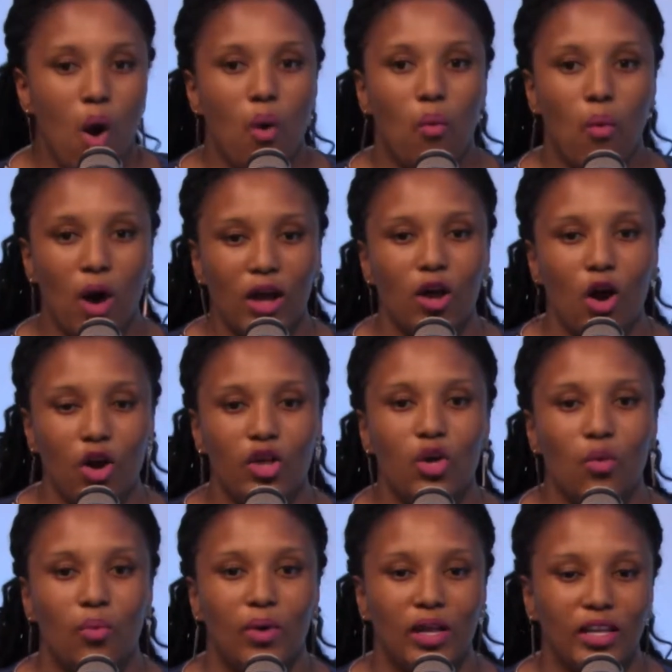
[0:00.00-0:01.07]
What are
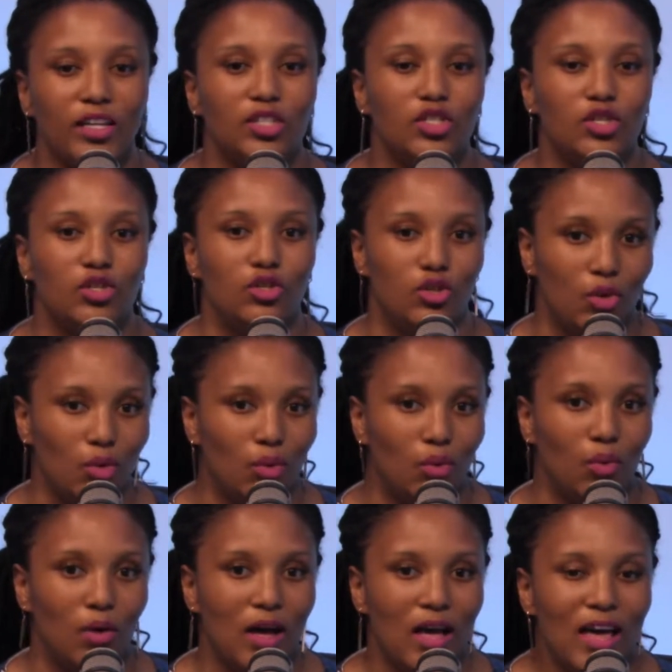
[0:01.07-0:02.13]
you willing to
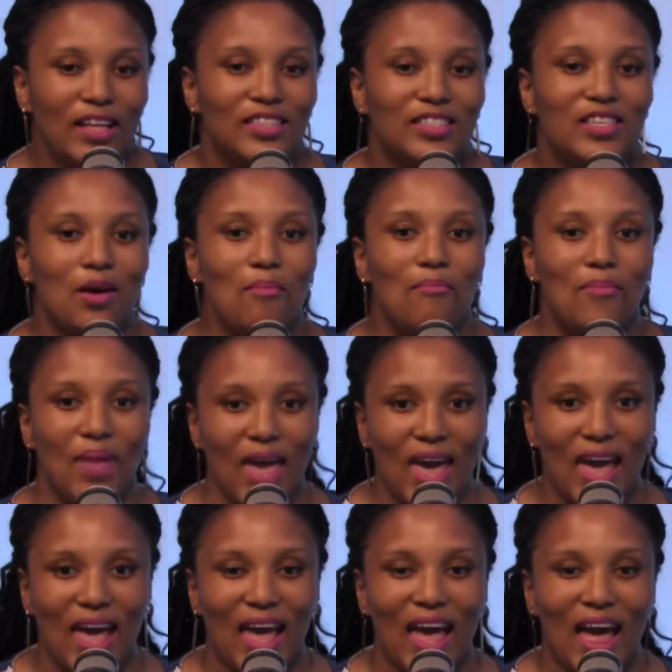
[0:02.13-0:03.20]
do to
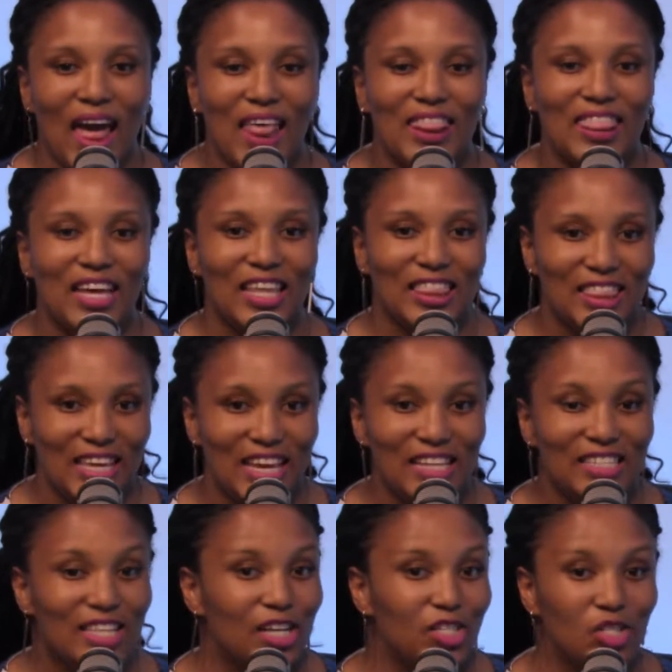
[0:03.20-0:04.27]
make the things
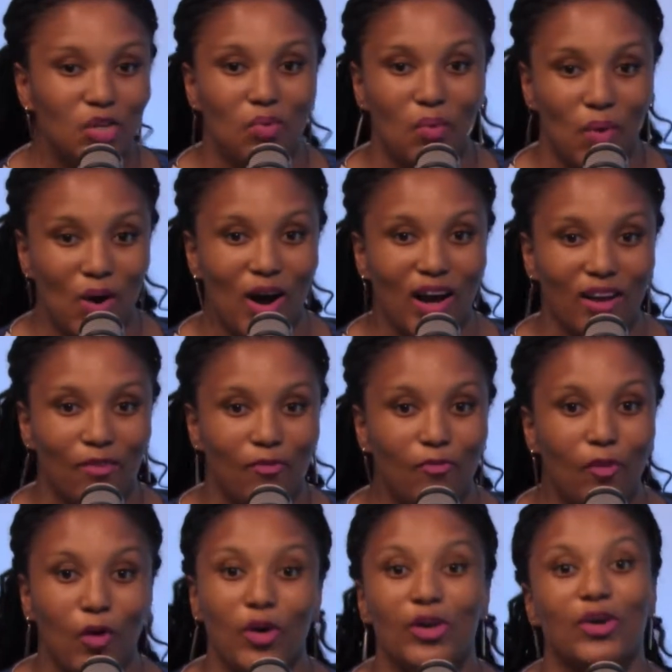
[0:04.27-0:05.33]
that you want
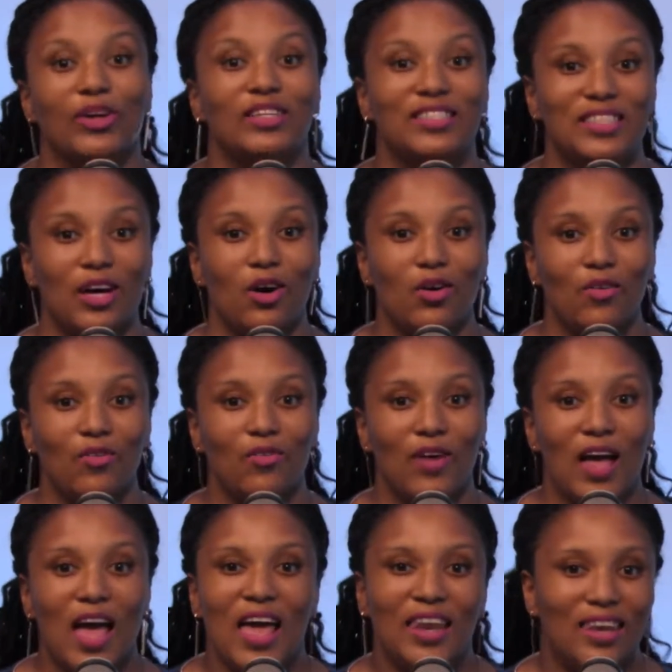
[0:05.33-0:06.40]
for yourself
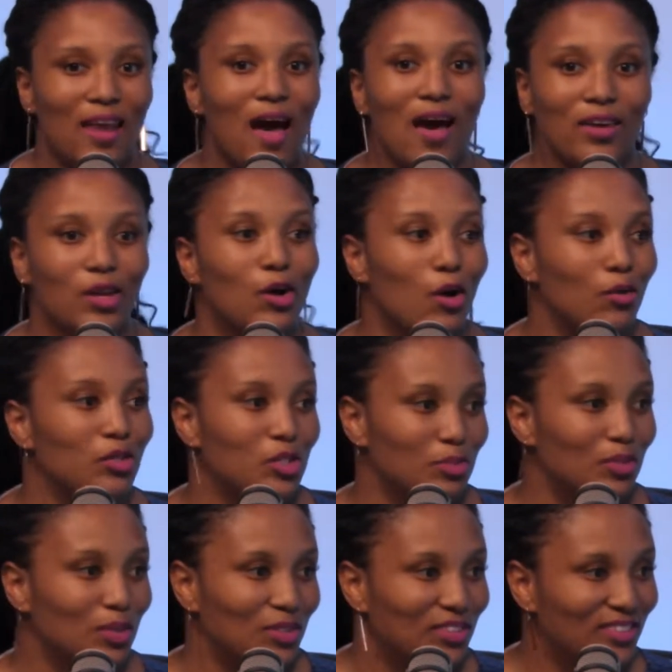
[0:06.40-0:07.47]
non-negotiable?